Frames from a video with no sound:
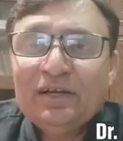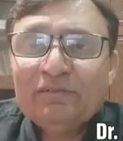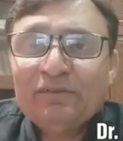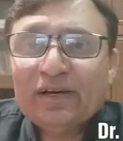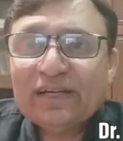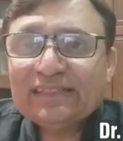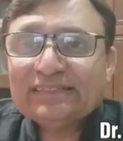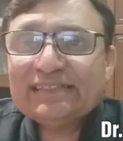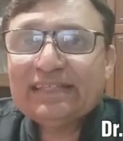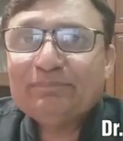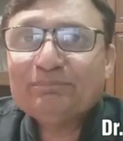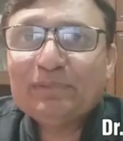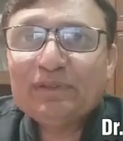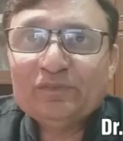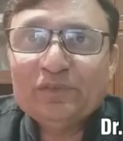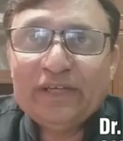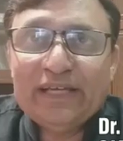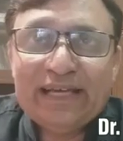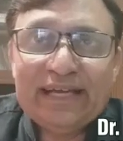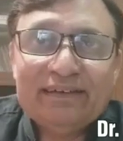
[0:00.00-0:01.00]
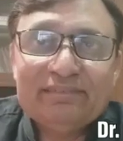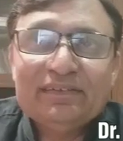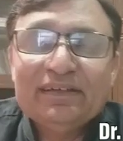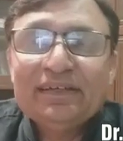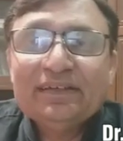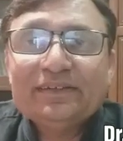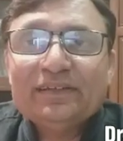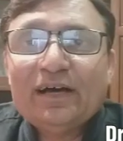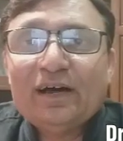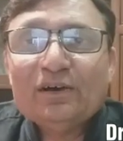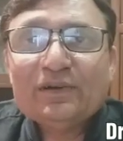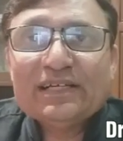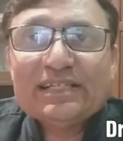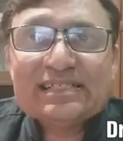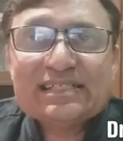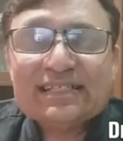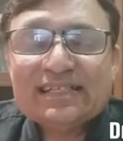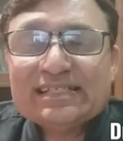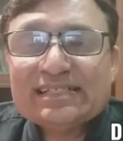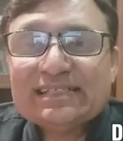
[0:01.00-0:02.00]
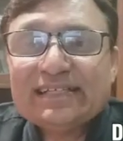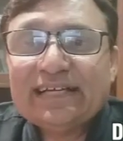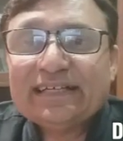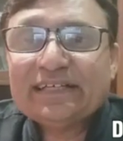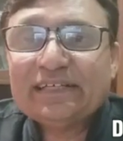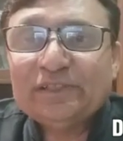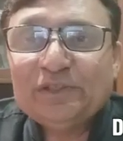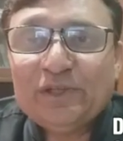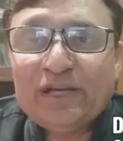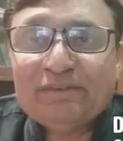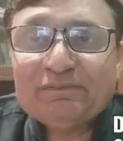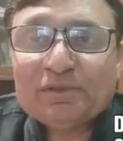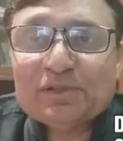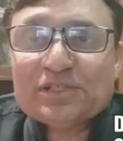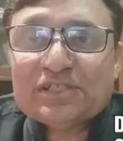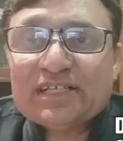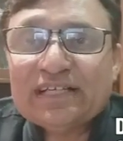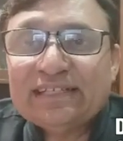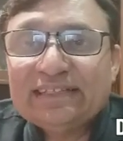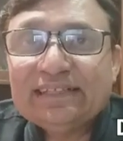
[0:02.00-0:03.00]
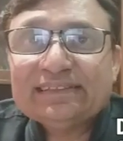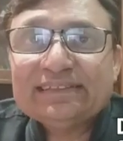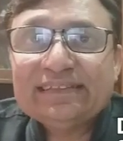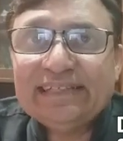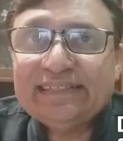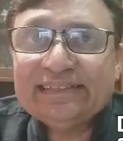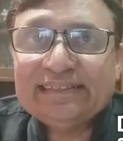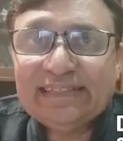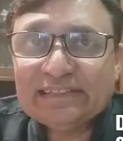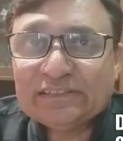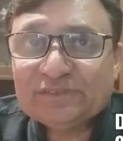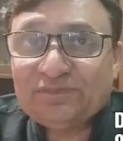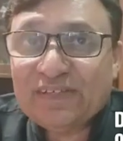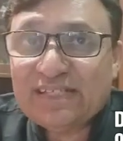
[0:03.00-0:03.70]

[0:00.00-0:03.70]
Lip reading: For example, we have now discussed that you have to study the 3 things.